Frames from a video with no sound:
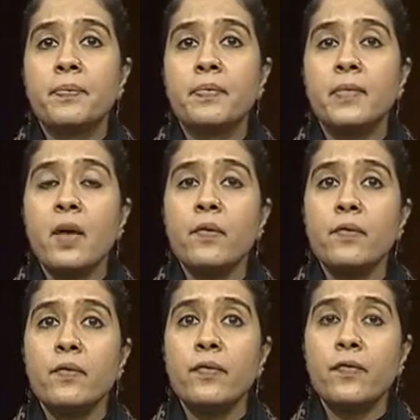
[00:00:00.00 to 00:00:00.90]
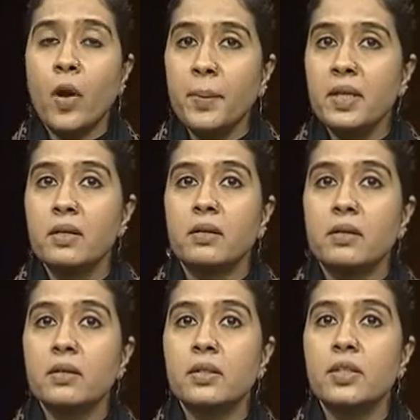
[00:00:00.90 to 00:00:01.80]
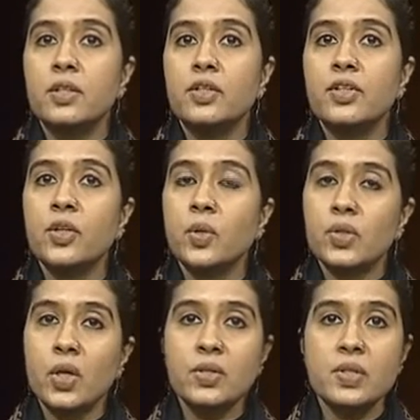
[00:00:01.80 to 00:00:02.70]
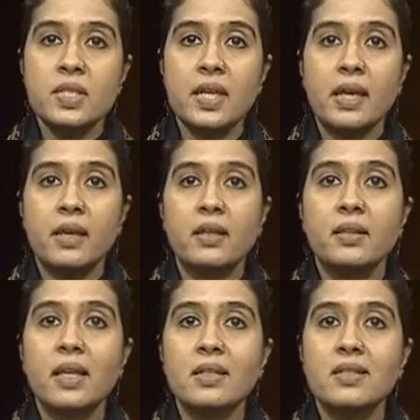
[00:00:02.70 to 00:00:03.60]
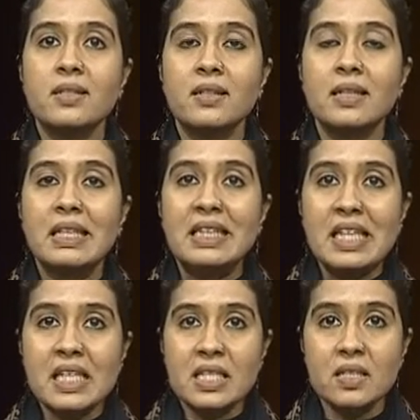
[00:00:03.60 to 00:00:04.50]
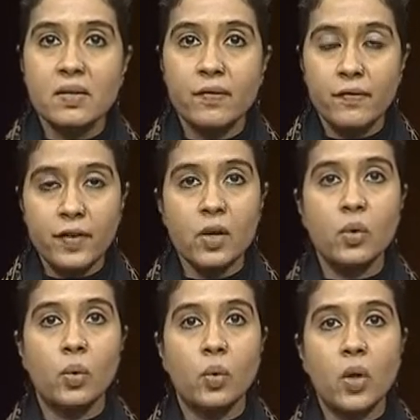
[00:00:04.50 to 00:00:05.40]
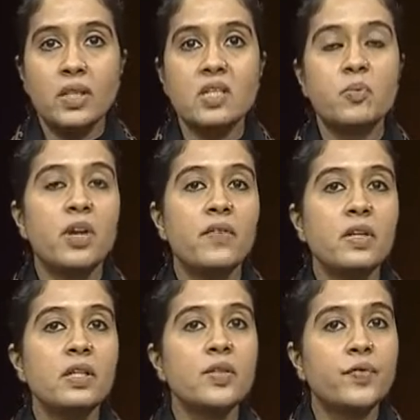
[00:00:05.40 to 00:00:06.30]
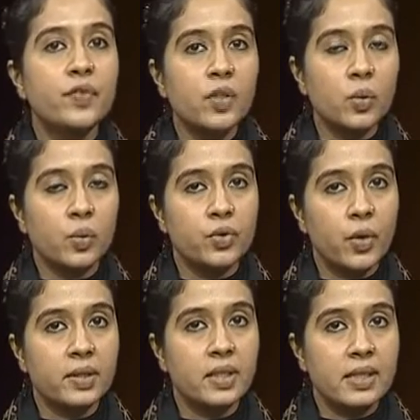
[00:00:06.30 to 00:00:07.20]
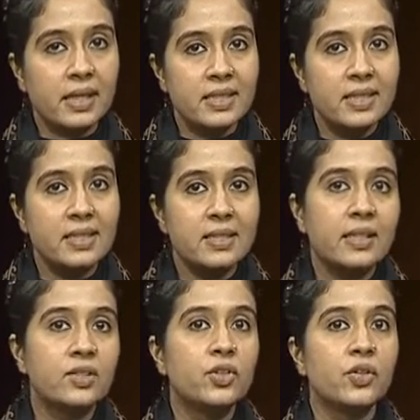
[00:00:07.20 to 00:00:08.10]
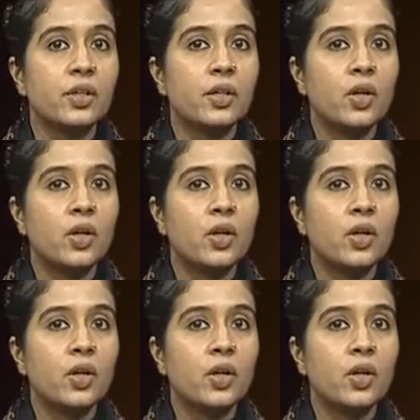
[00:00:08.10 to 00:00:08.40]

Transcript: now from here, she goes on to say that this view or this prevalent view during the 19th century